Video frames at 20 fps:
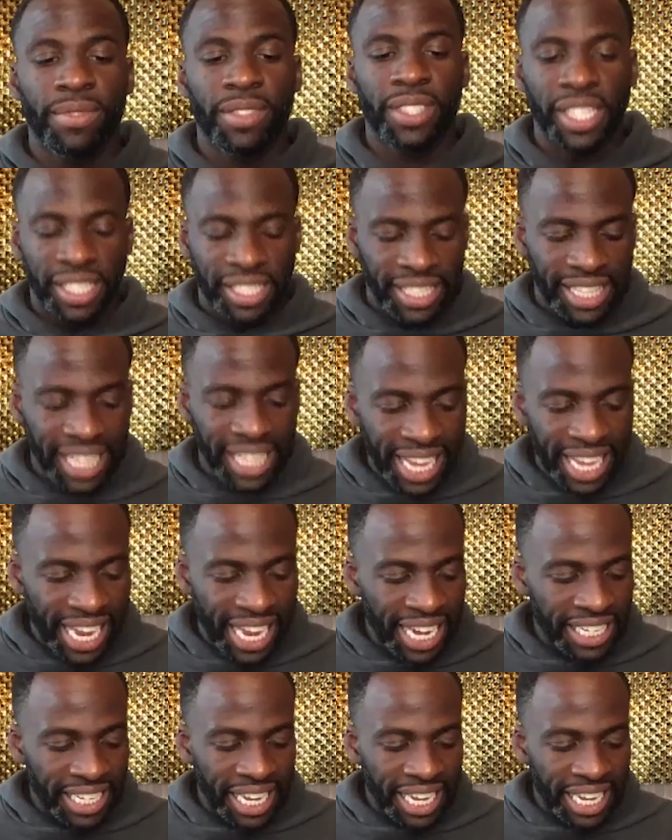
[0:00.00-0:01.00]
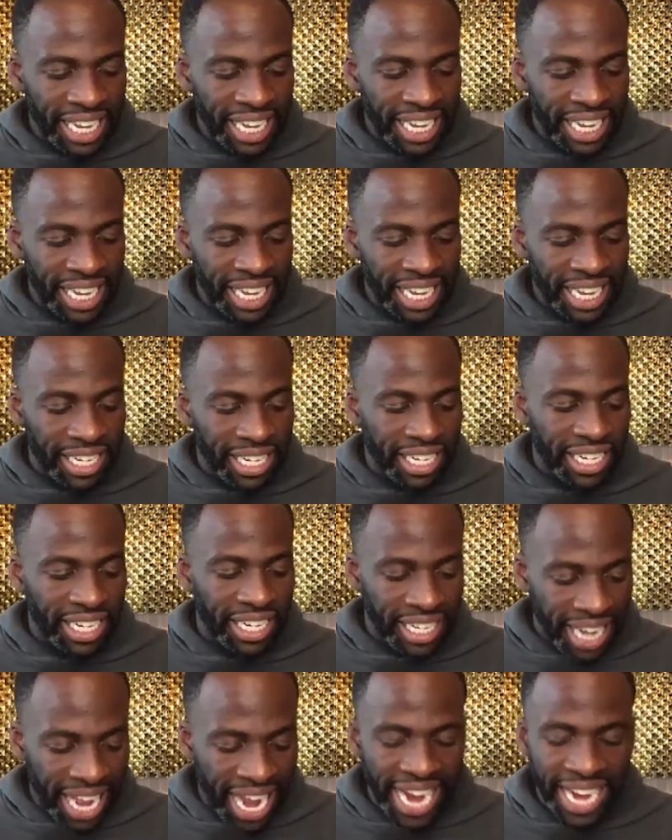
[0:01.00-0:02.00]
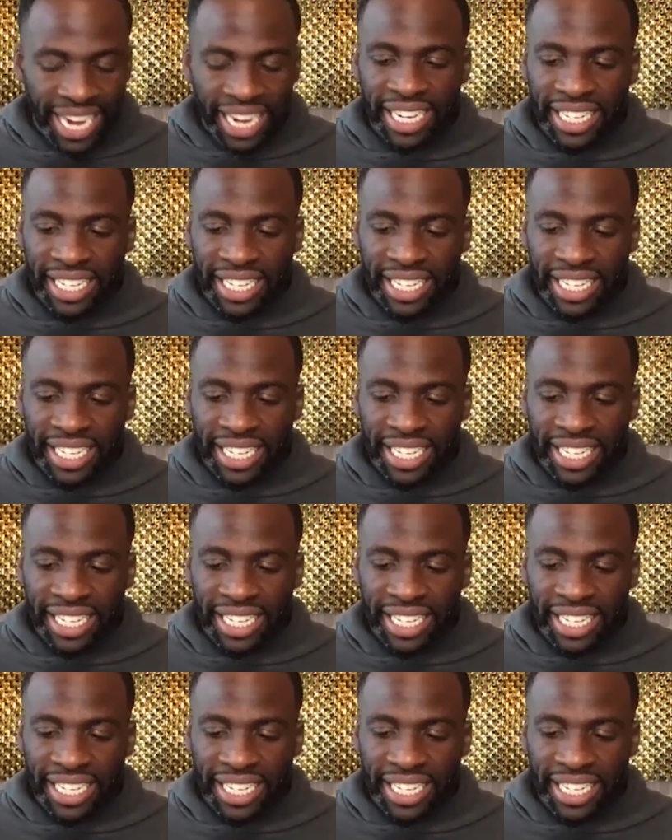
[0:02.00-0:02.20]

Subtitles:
the thing that I like